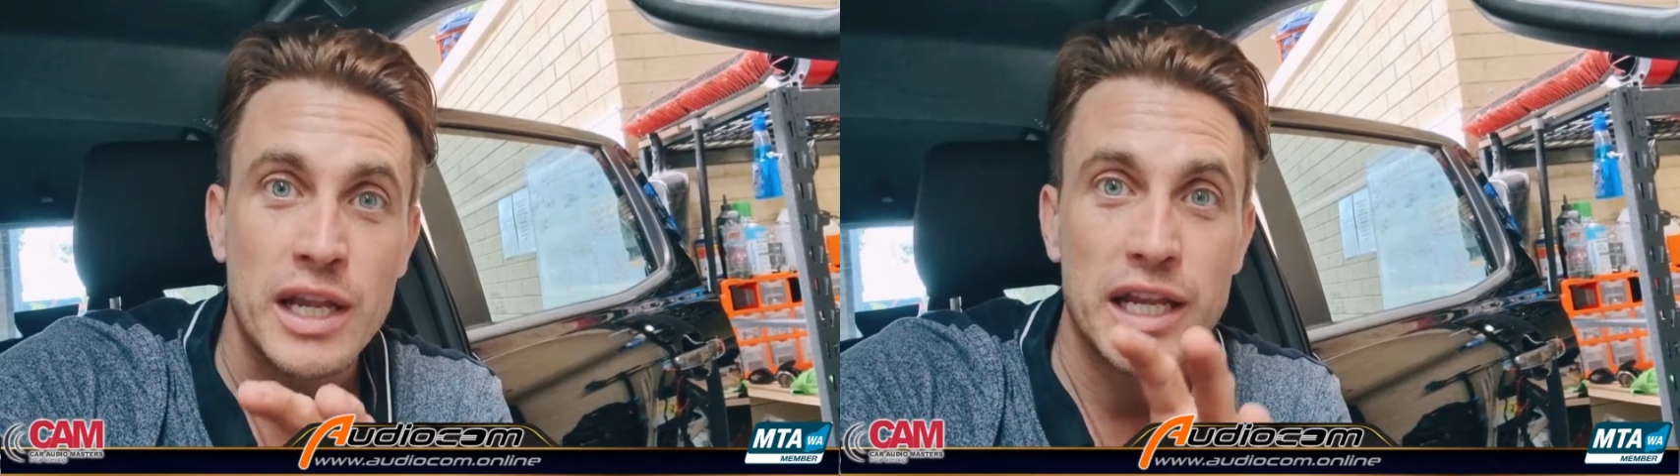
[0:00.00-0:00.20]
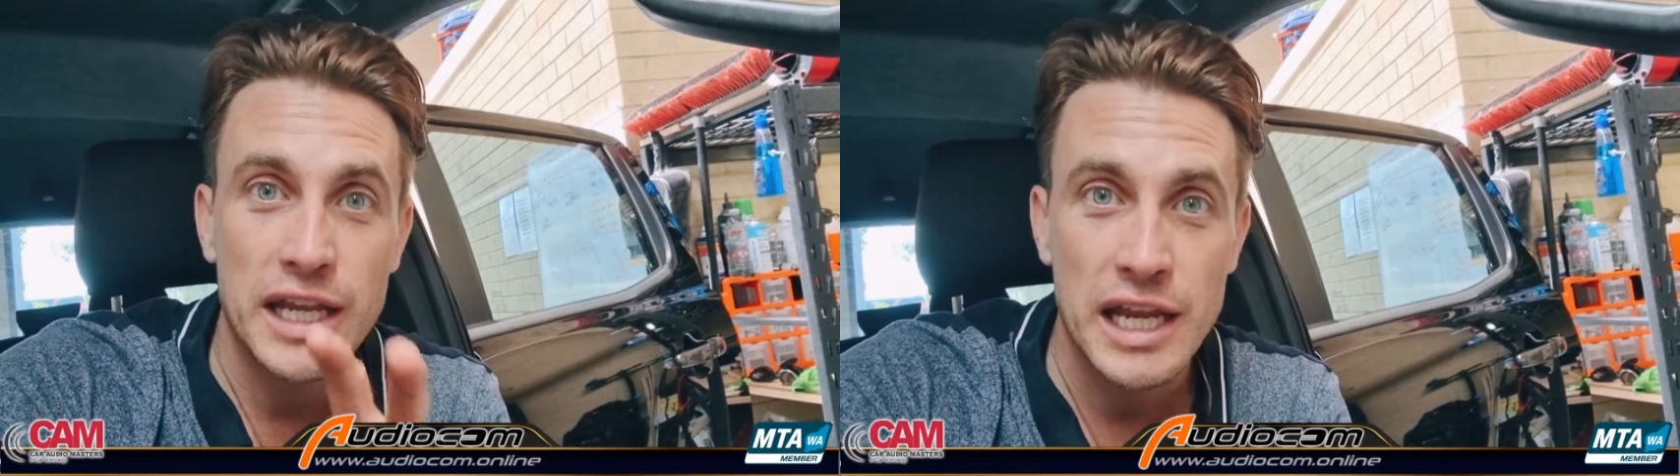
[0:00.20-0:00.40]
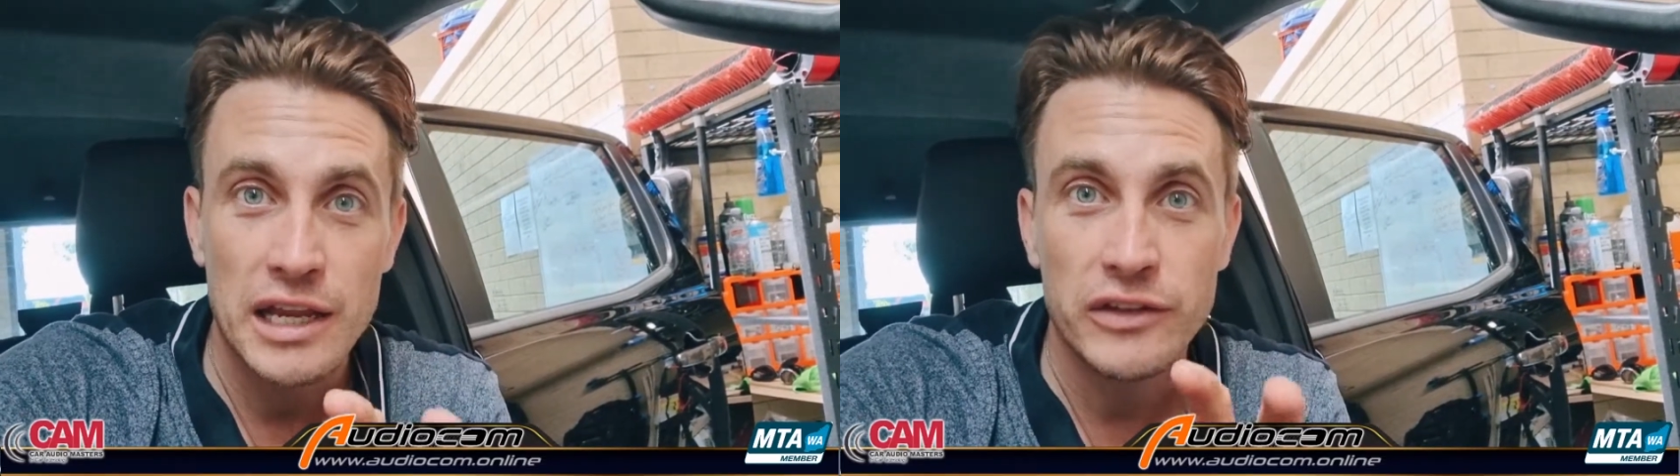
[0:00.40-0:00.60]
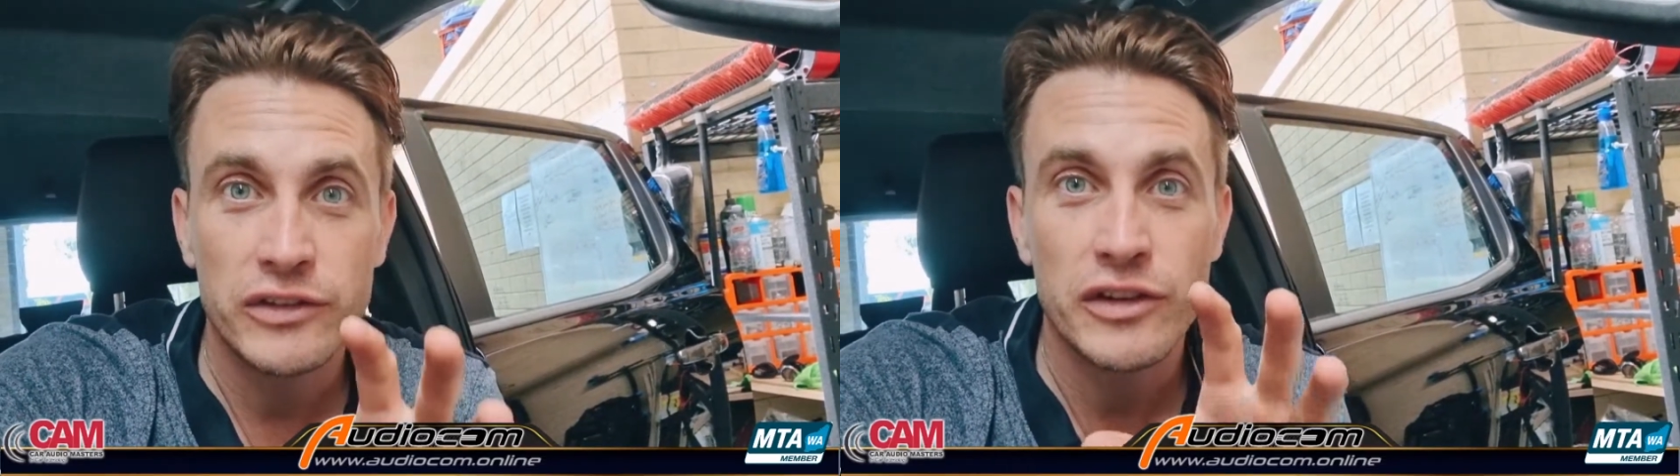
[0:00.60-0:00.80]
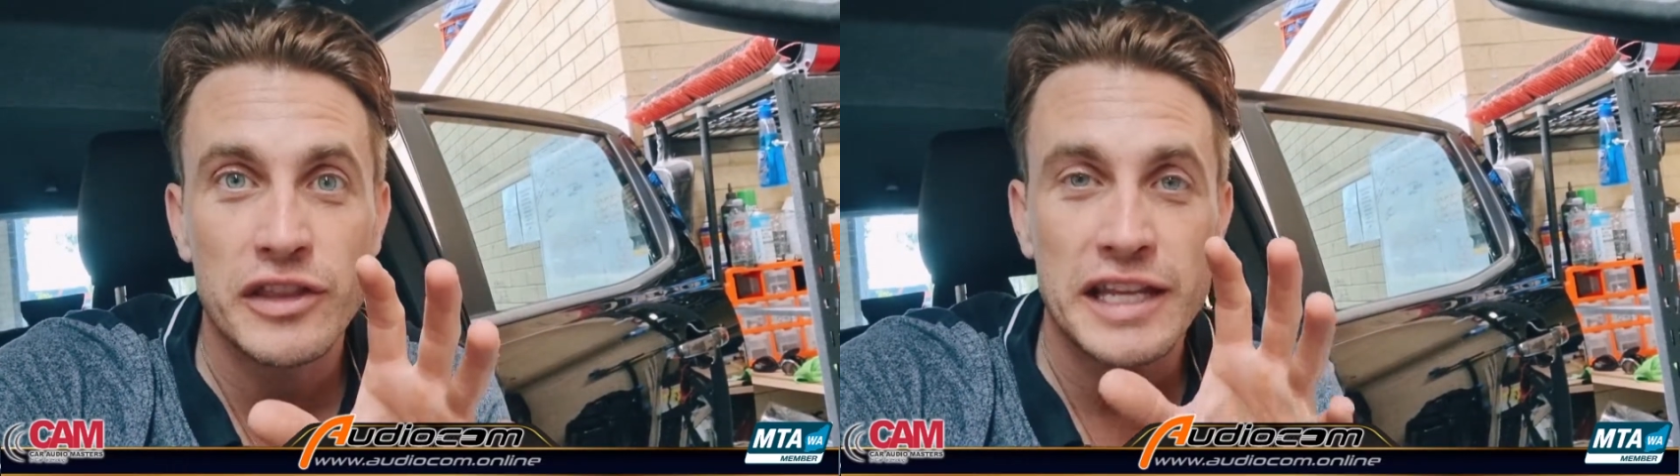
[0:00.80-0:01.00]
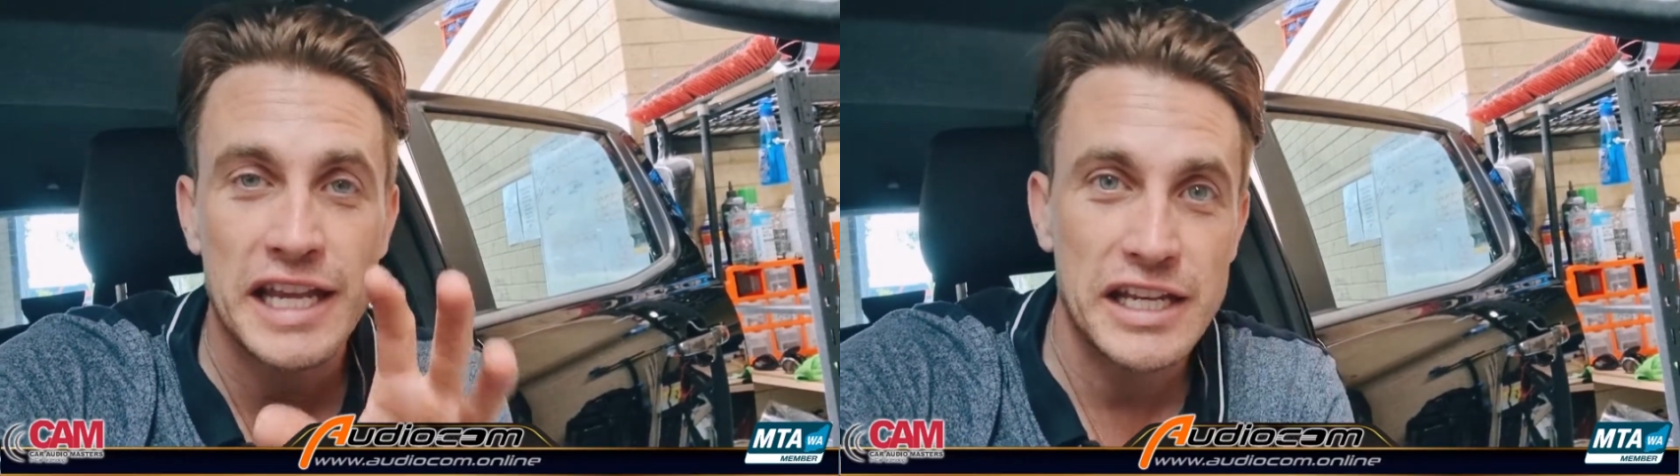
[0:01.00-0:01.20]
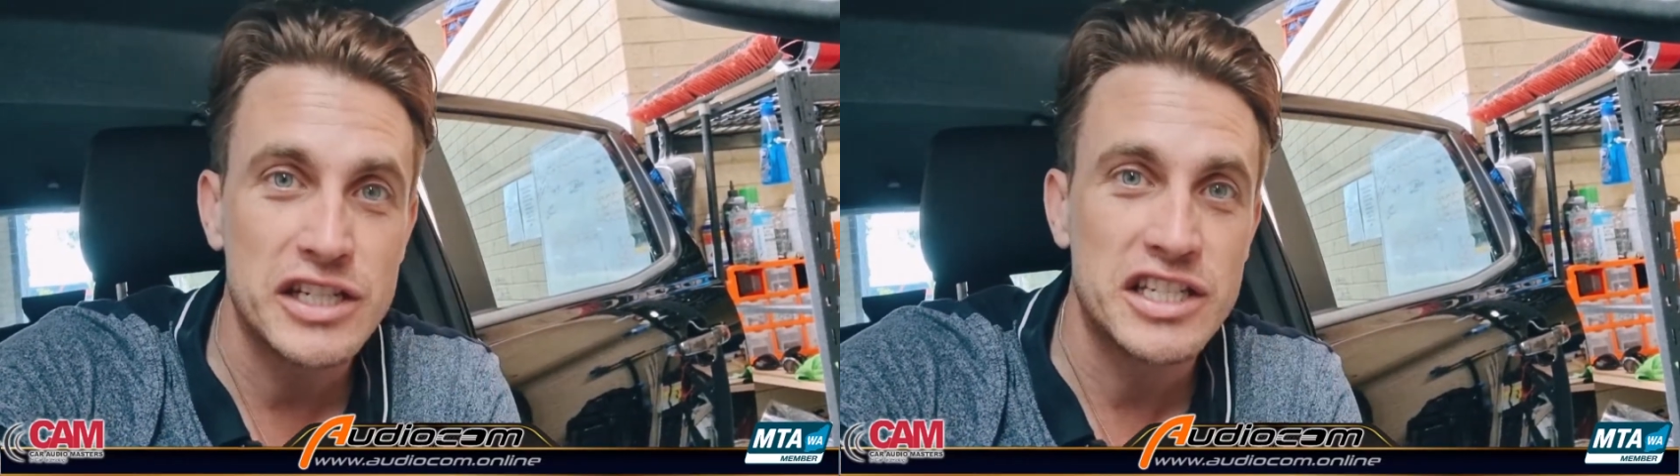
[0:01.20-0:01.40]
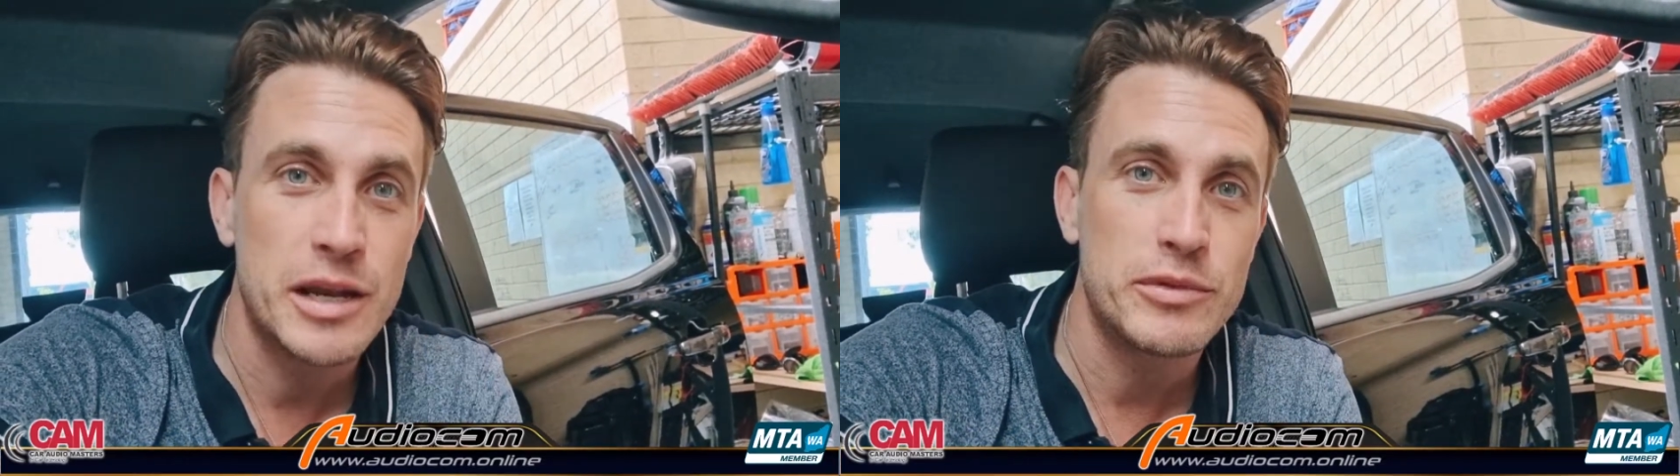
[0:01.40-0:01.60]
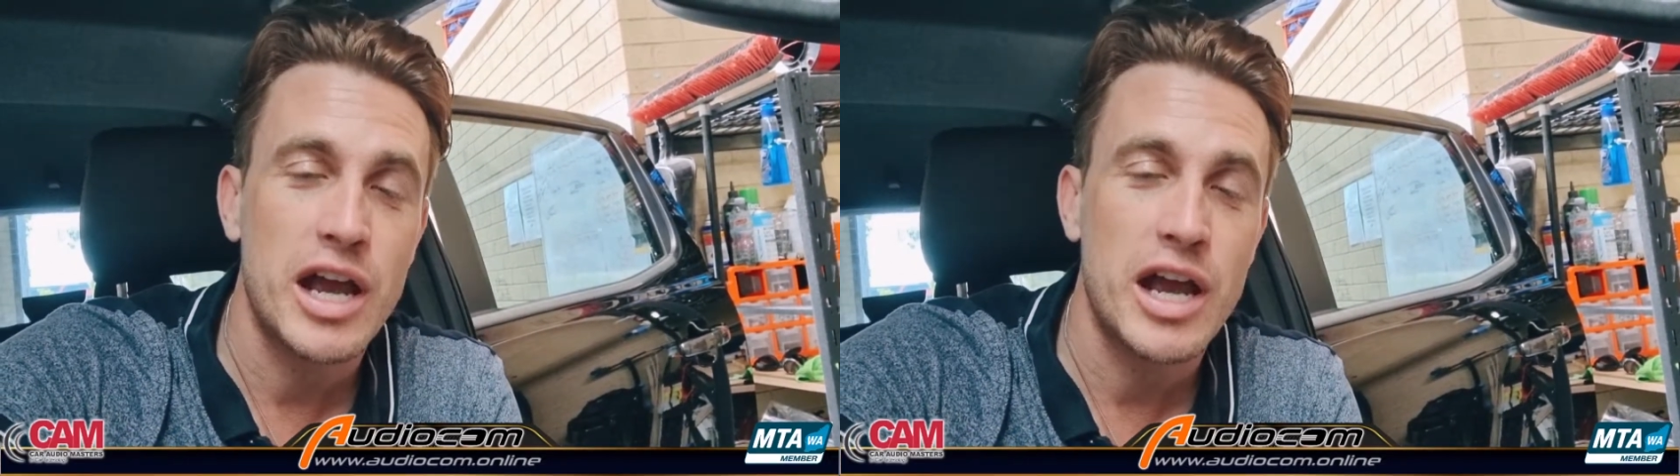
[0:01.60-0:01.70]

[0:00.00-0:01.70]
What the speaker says: is the Interceptor